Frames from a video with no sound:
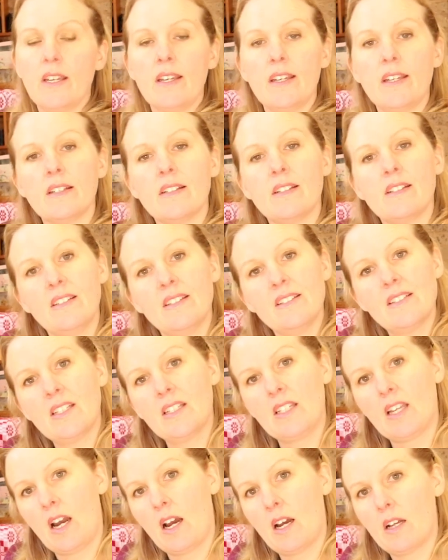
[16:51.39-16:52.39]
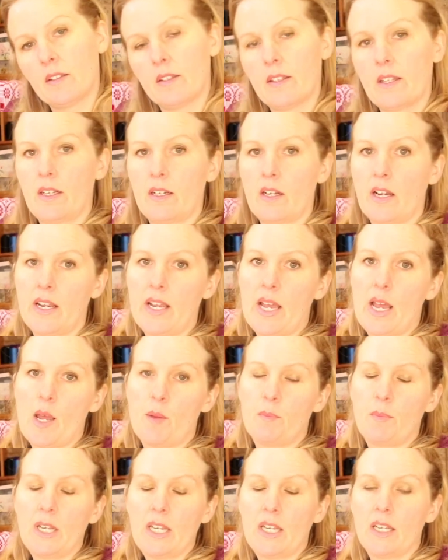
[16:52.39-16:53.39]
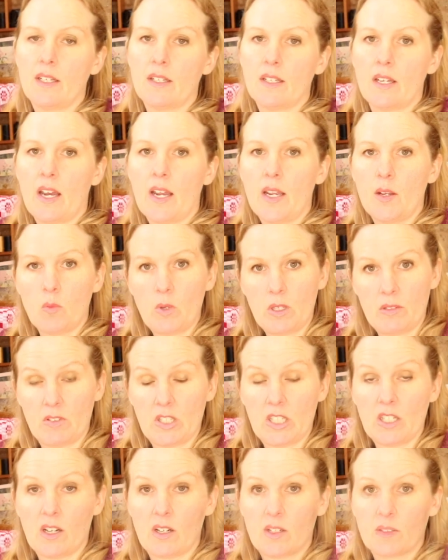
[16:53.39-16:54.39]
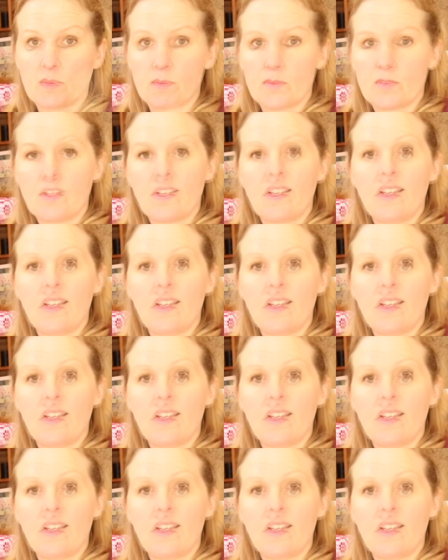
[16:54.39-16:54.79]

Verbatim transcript: in a knitting yarn than I am in a weaving yarn.